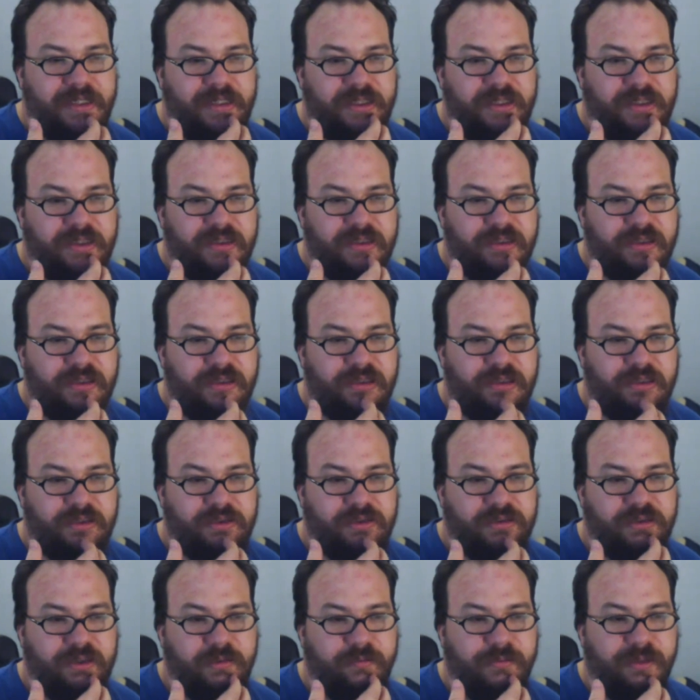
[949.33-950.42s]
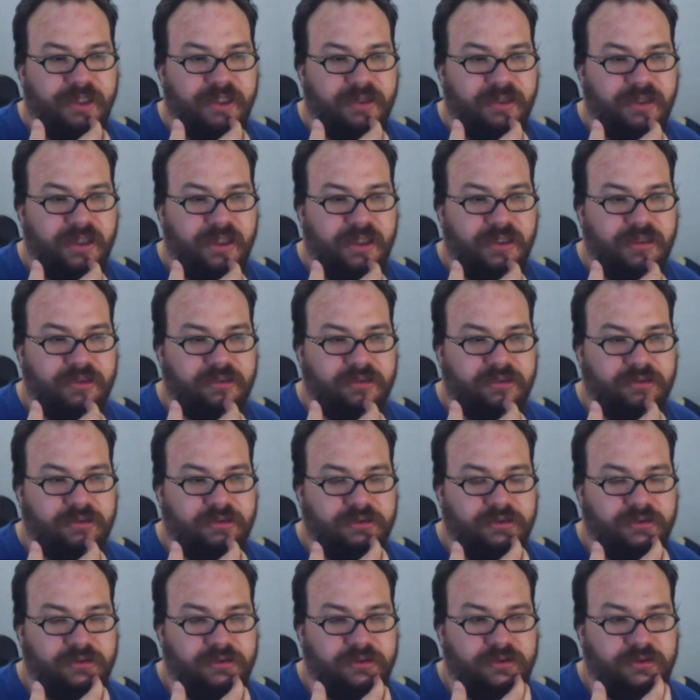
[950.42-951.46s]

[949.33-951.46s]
buying it, something like that.